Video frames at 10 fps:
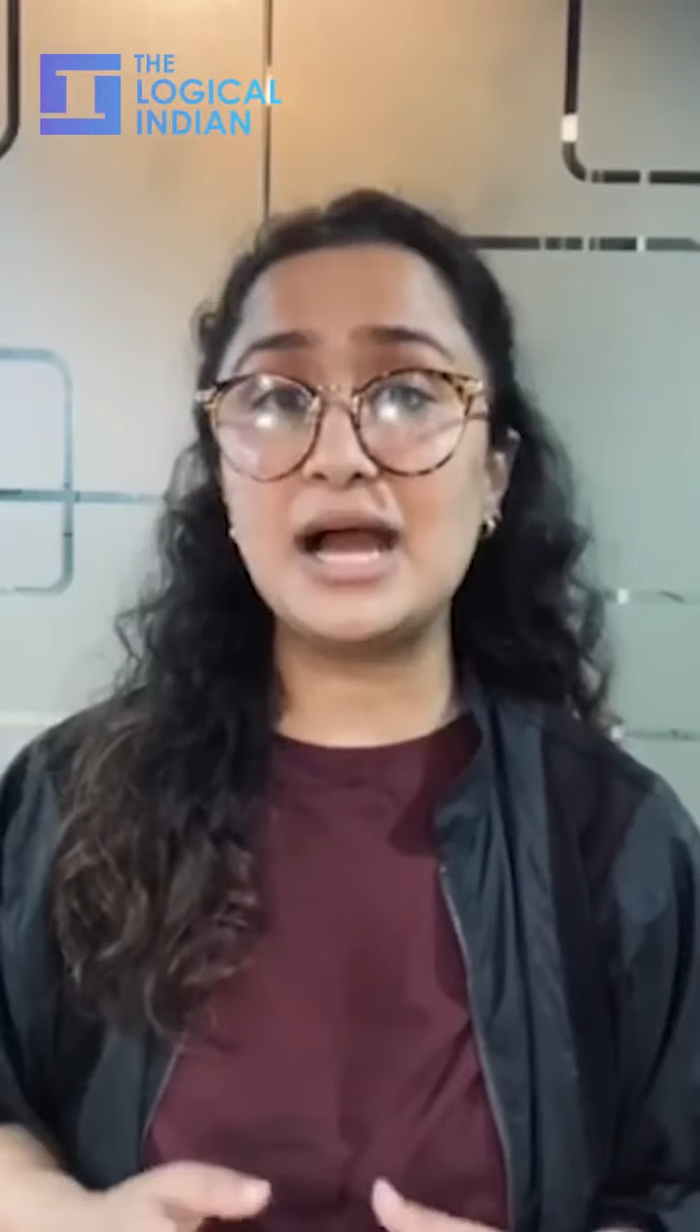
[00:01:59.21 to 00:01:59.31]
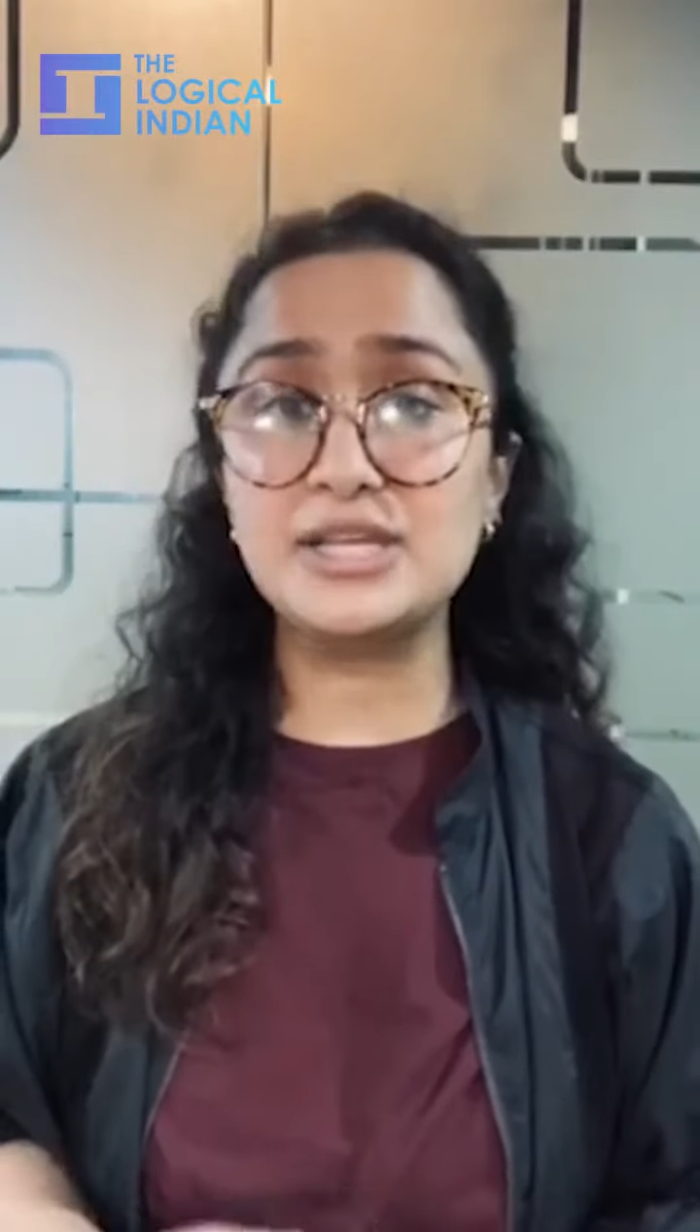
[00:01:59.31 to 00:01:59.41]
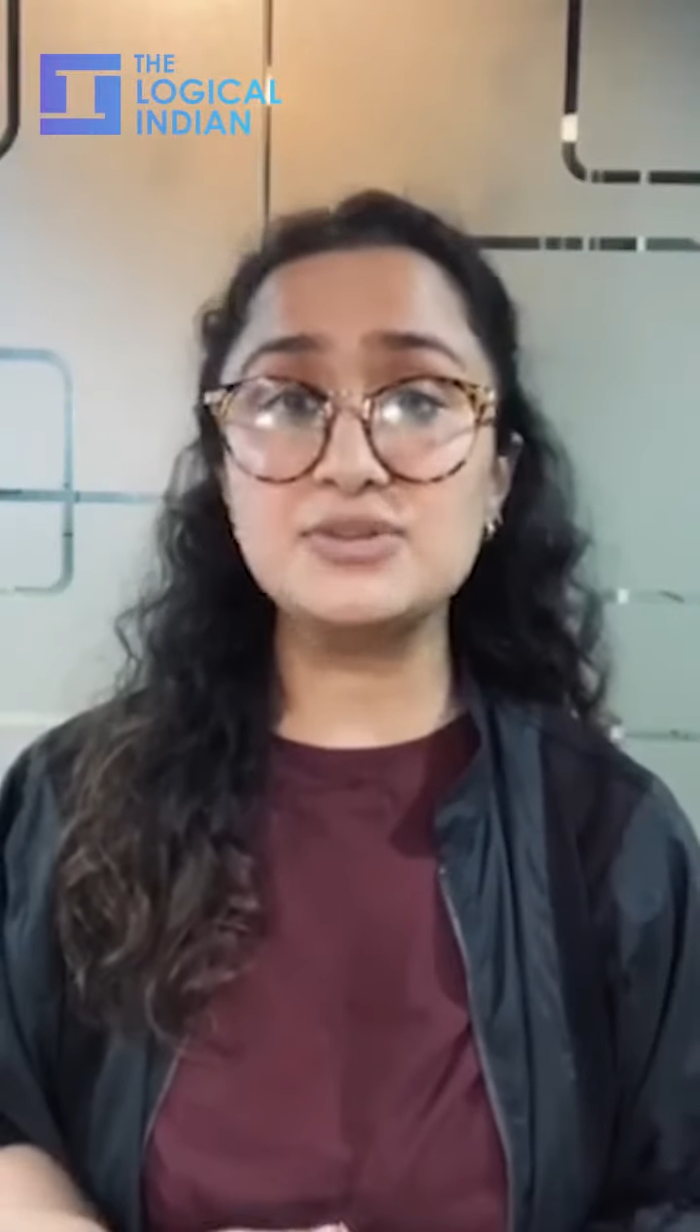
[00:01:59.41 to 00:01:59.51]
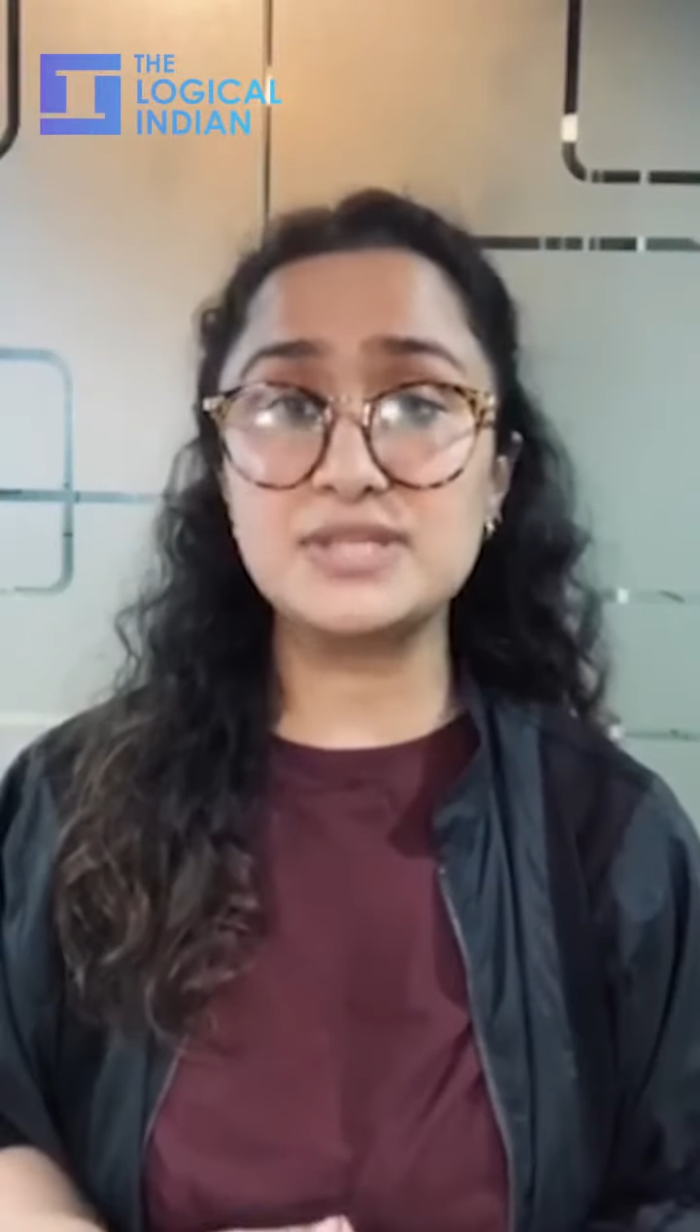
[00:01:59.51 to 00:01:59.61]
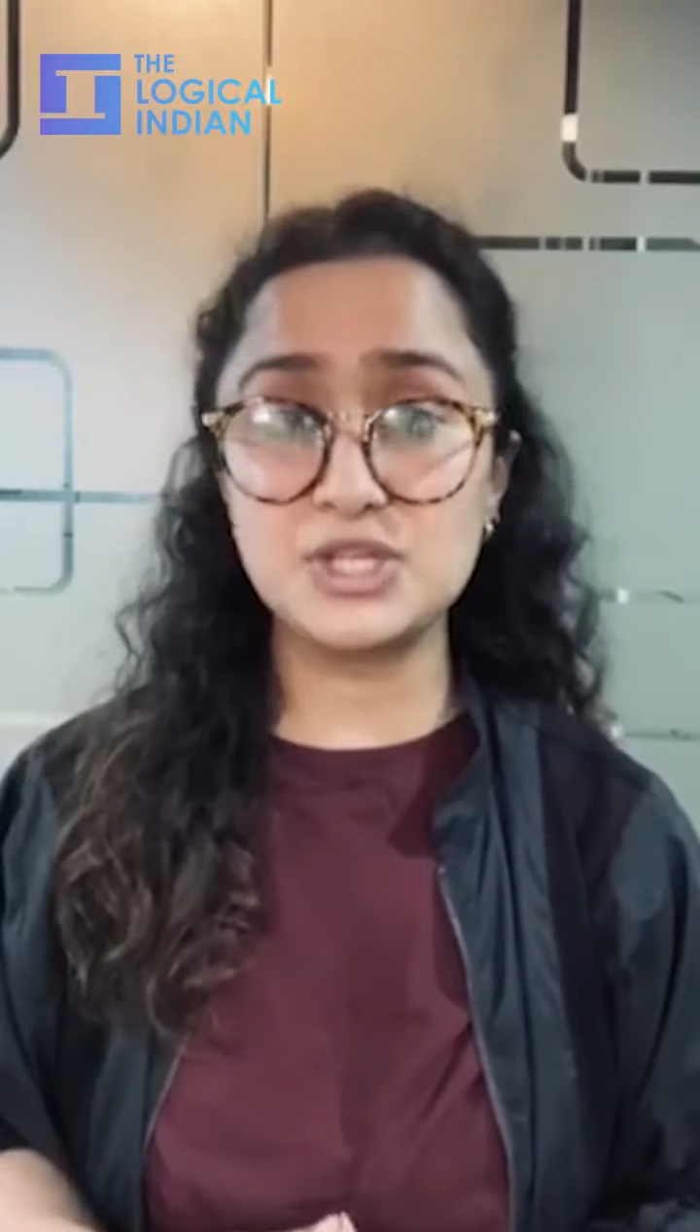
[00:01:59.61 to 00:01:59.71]

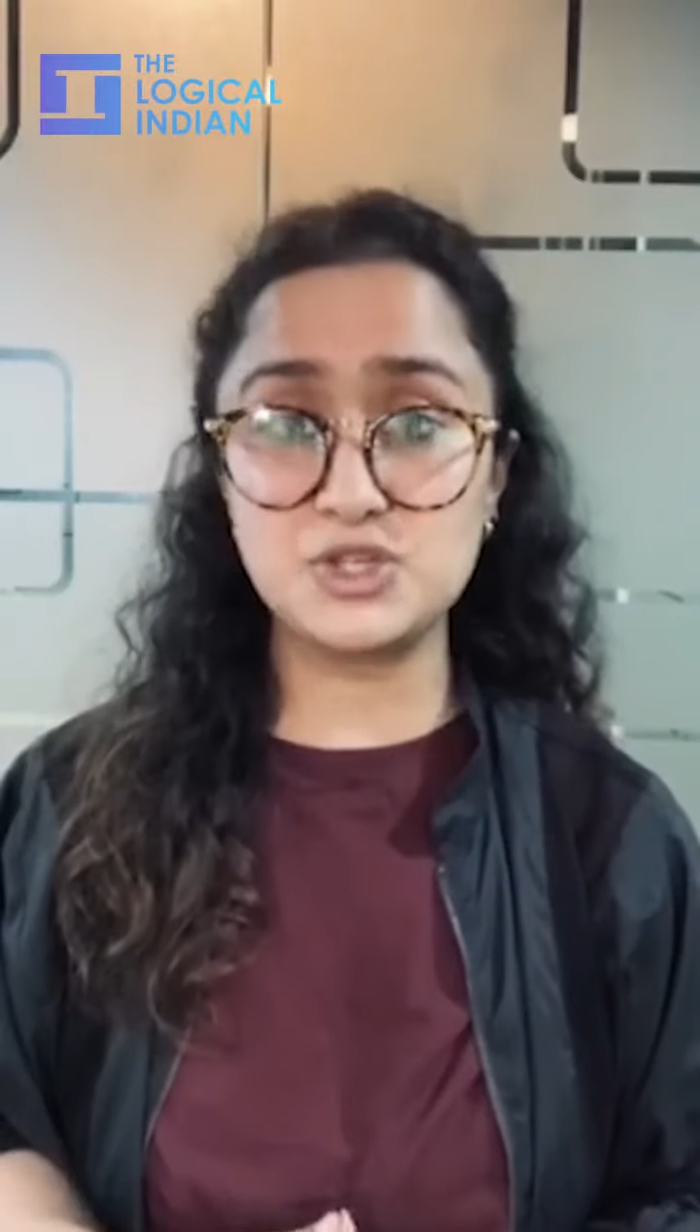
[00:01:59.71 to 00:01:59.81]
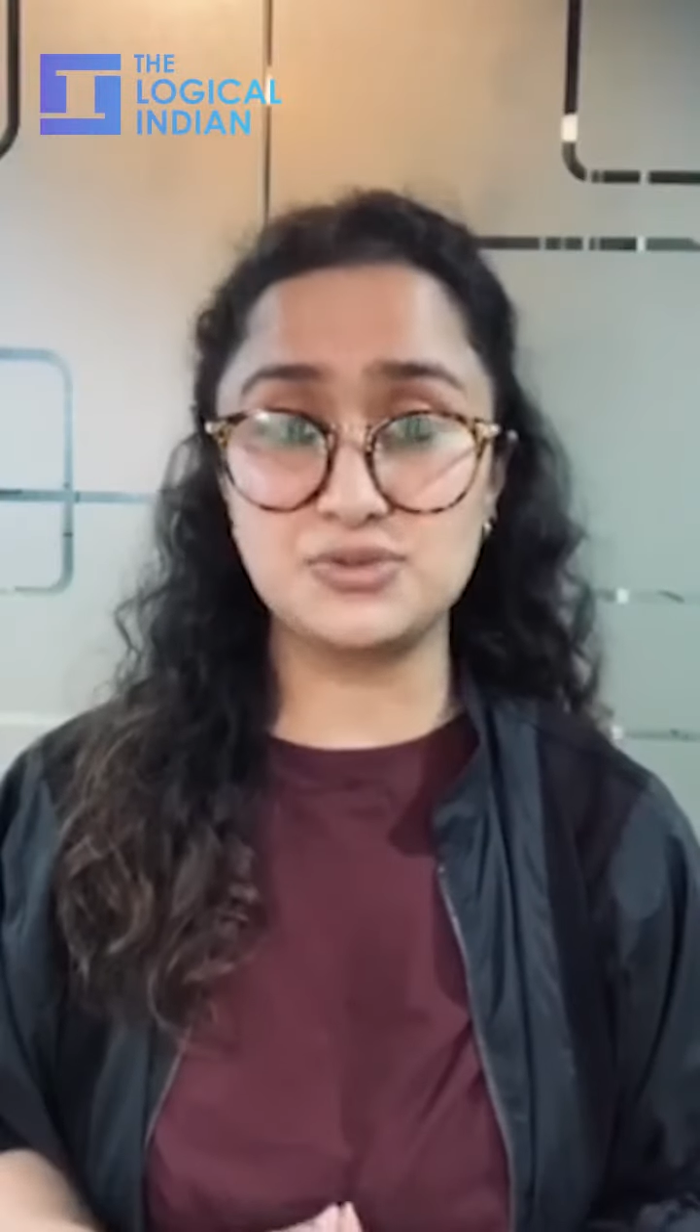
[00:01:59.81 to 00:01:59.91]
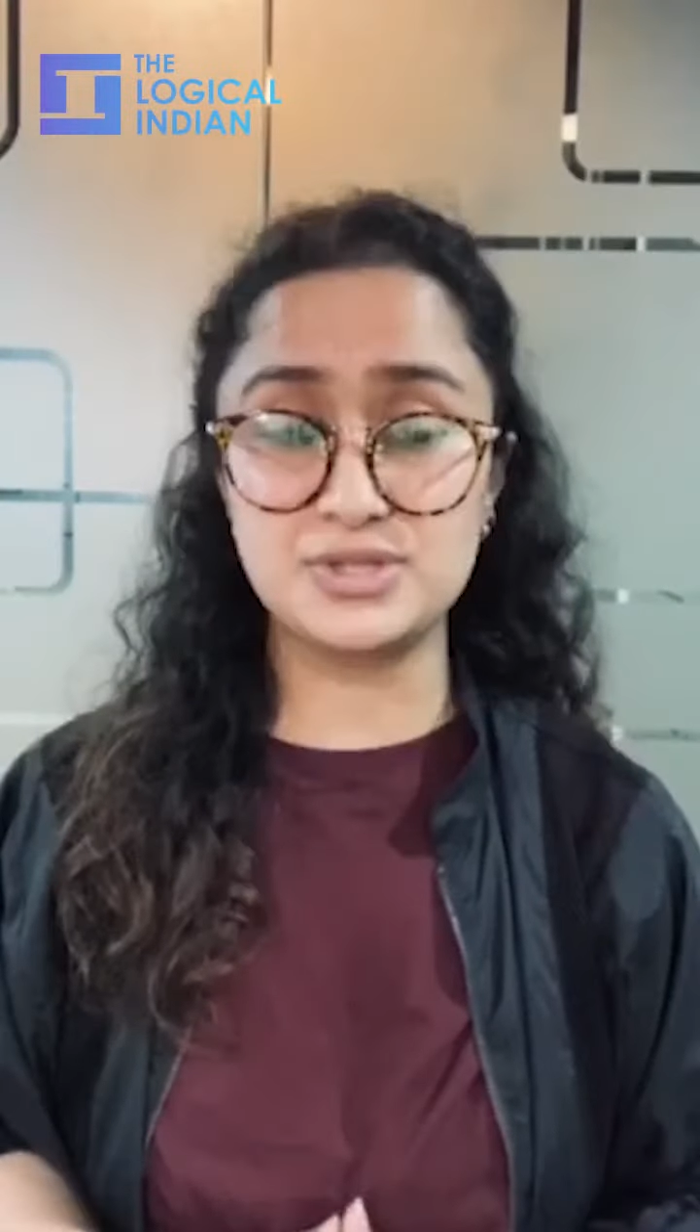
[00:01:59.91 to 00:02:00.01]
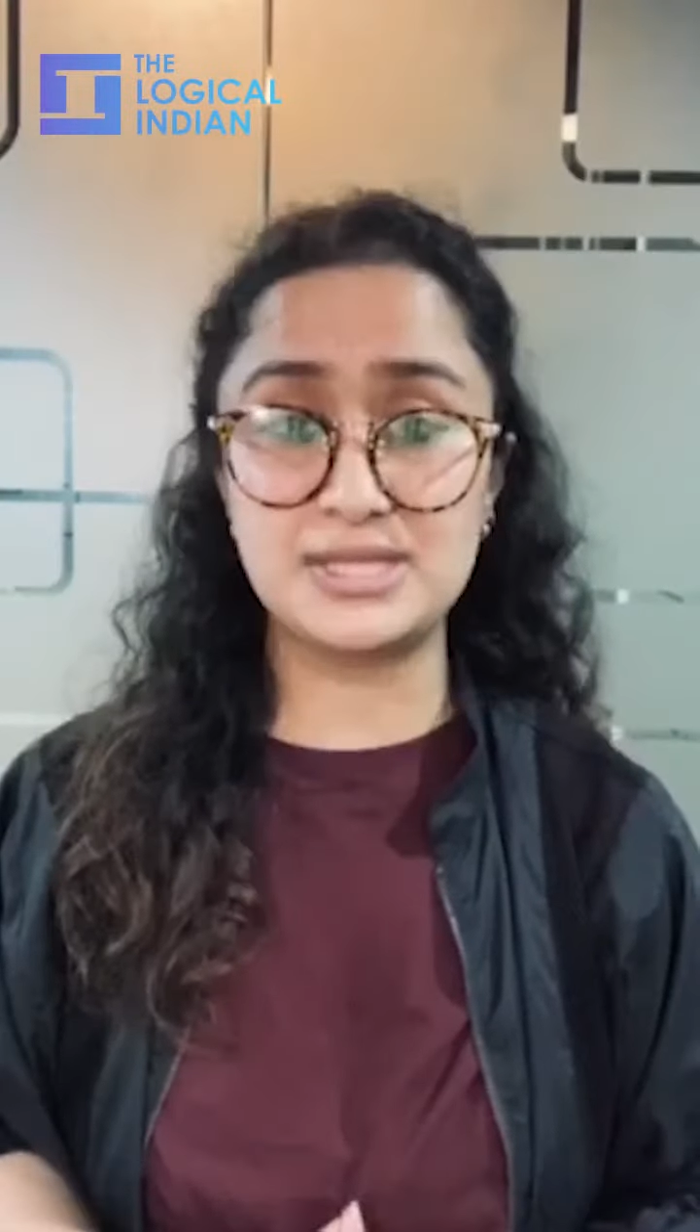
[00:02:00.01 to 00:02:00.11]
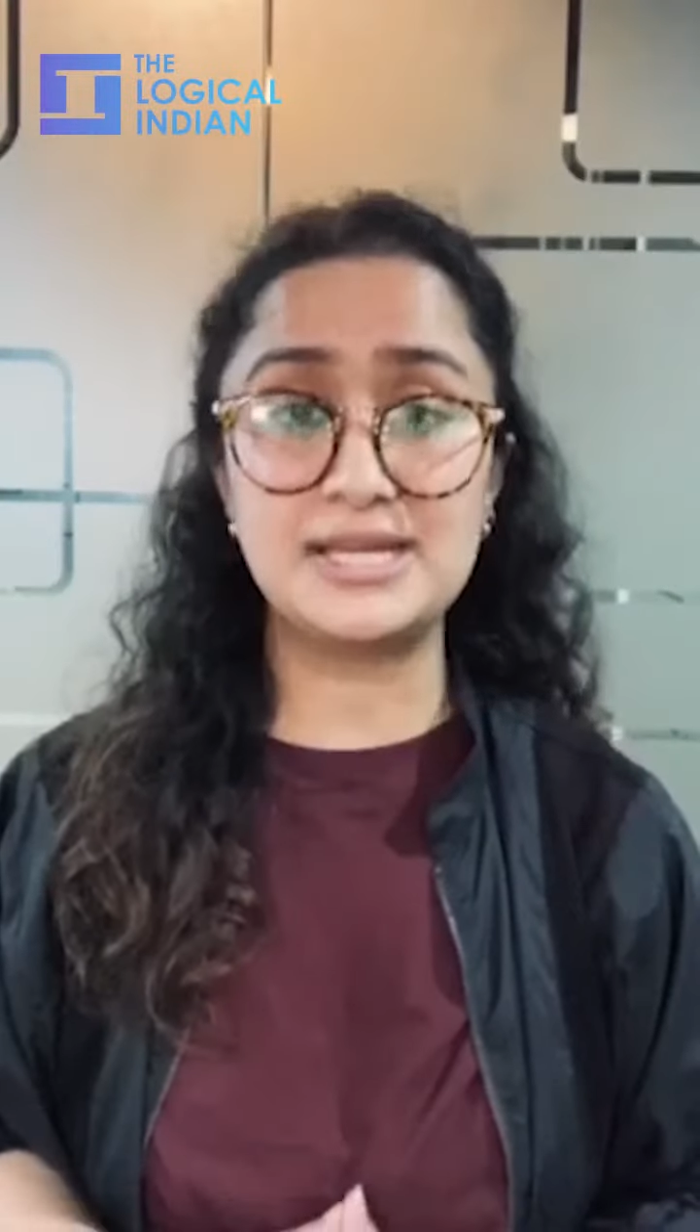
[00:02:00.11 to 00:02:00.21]

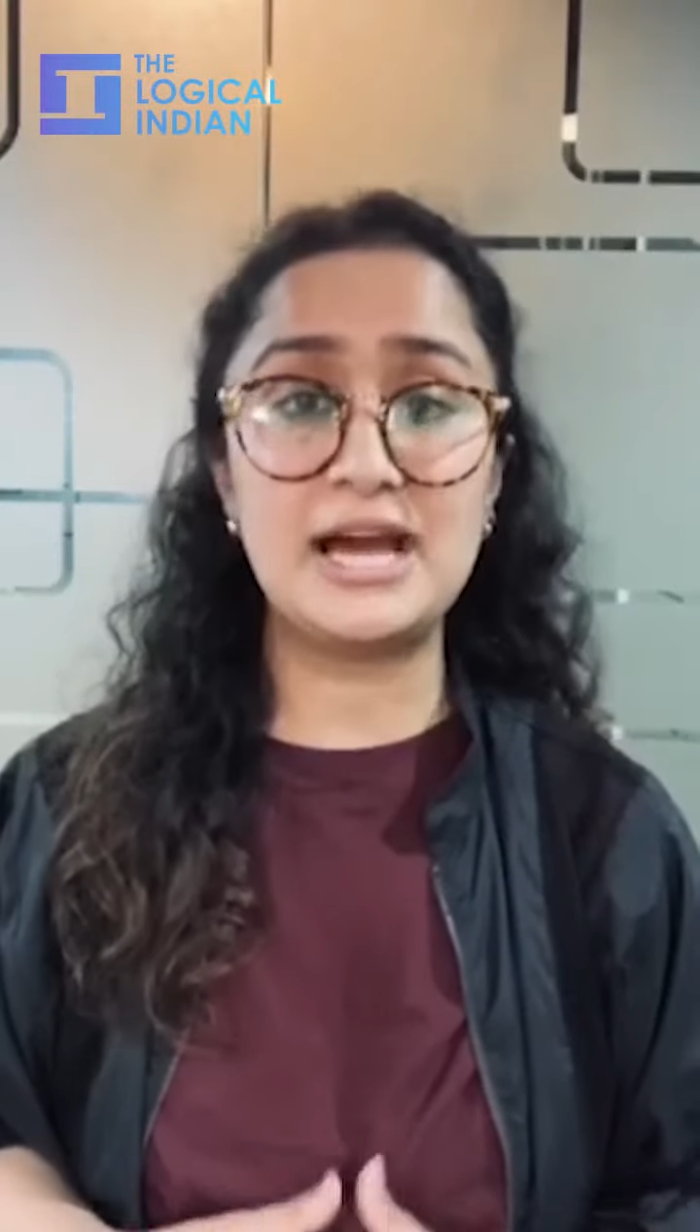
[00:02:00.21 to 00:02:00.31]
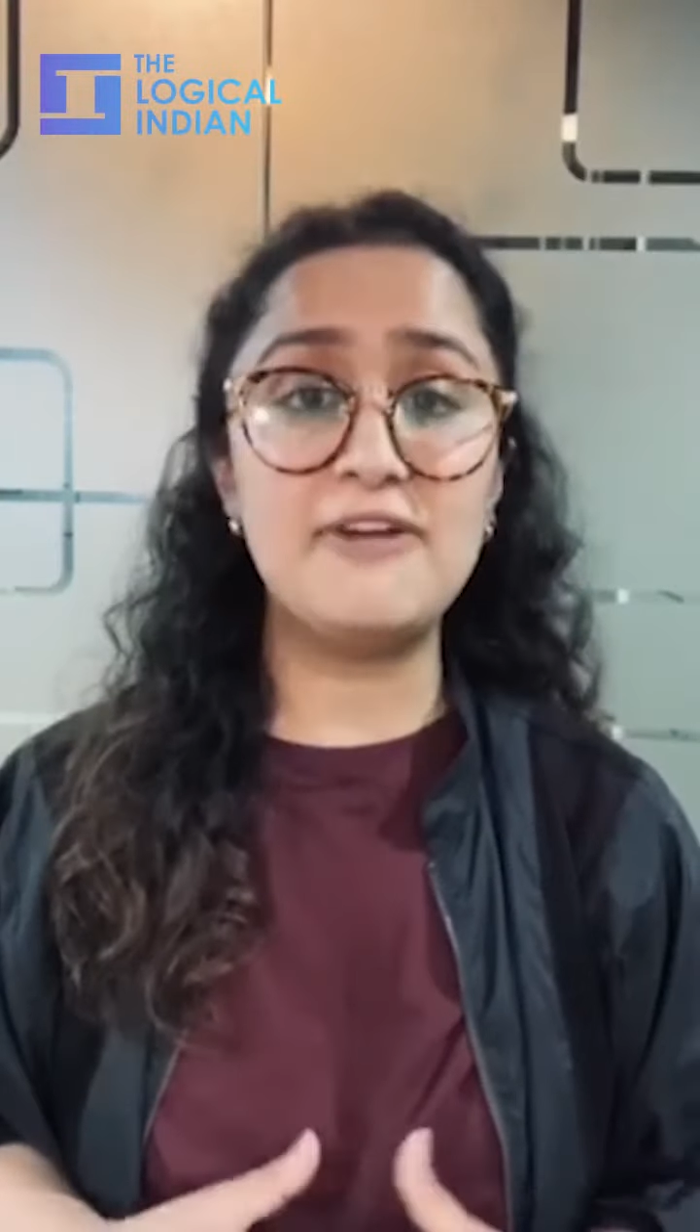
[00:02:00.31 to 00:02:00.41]
accusations that